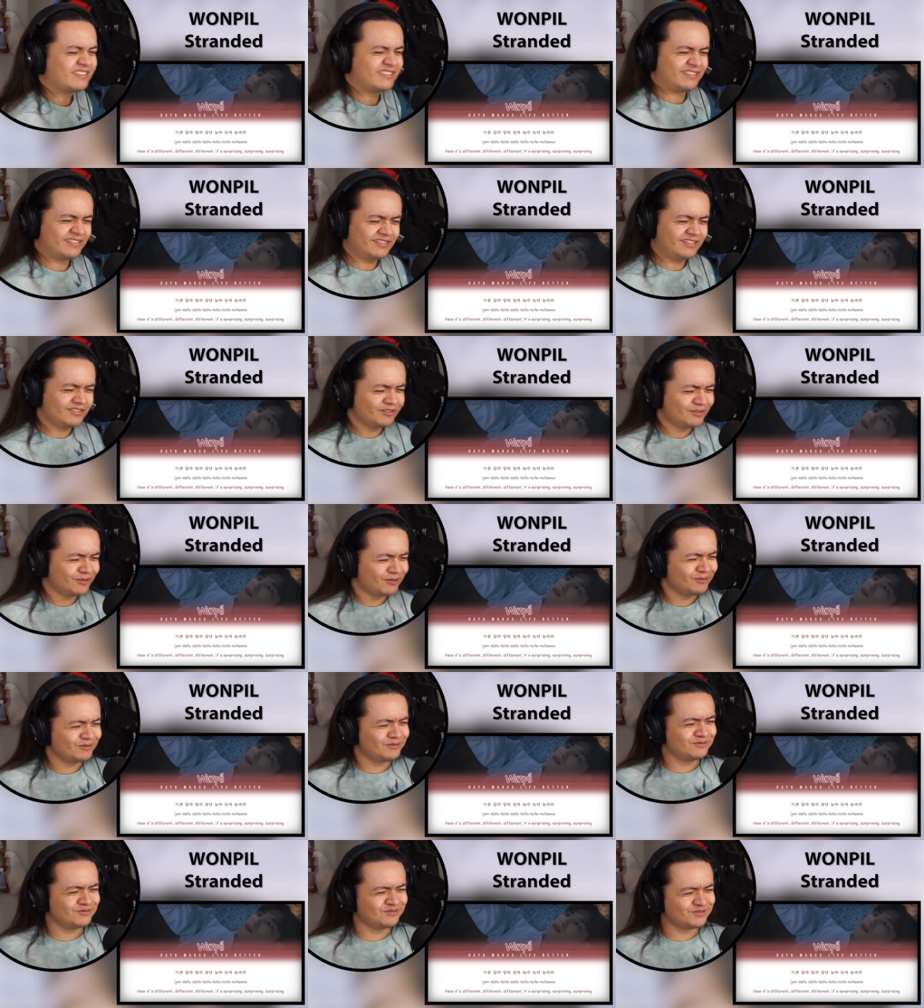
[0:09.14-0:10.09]

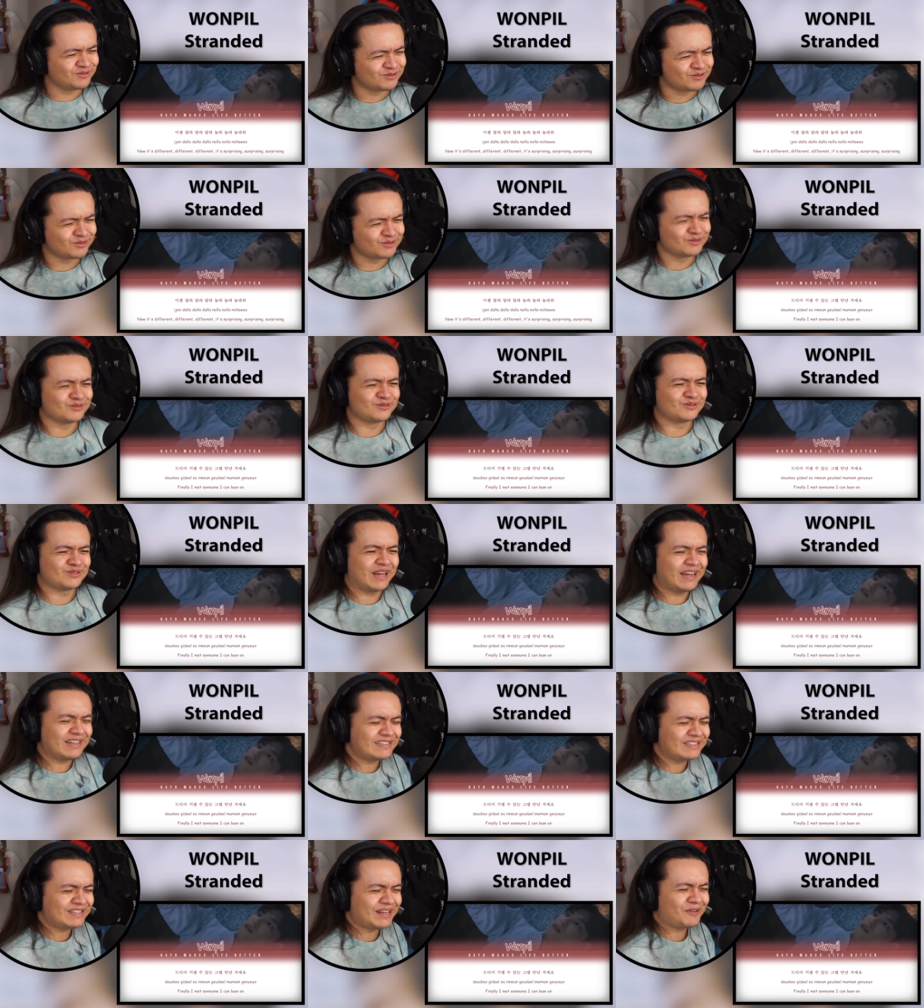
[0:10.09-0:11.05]
Oh,
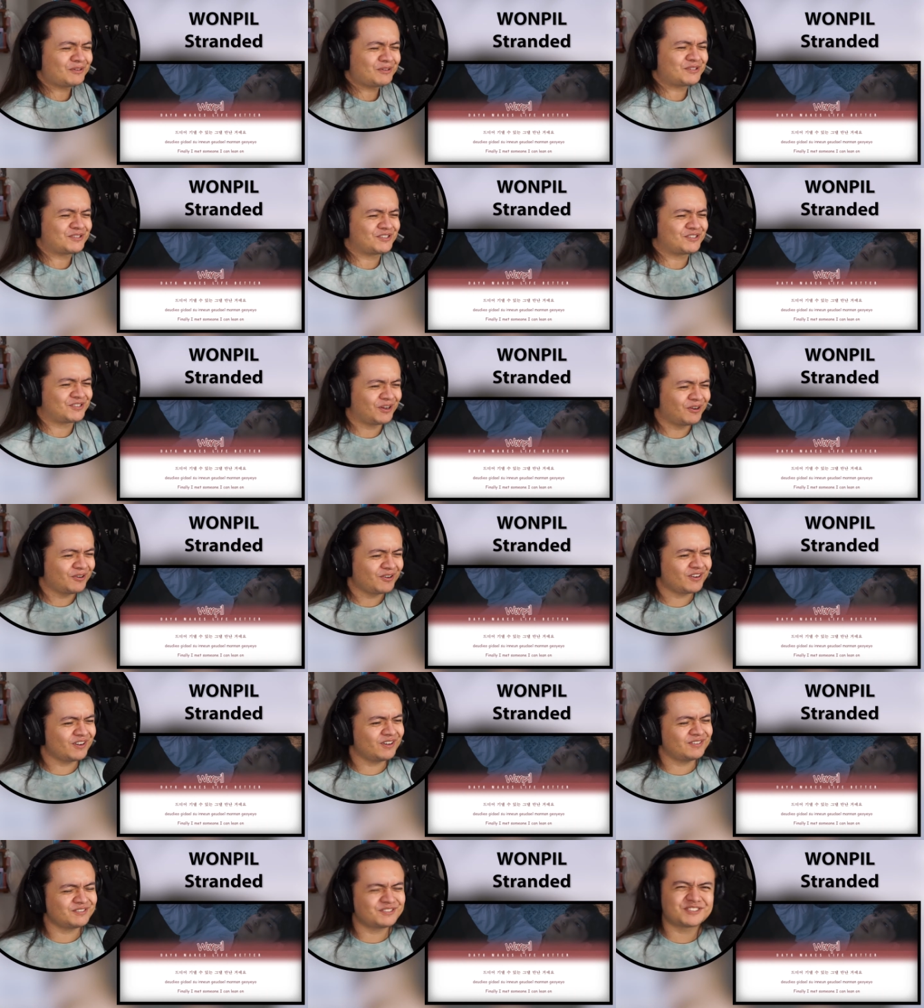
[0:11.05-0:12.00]
that sounded so good.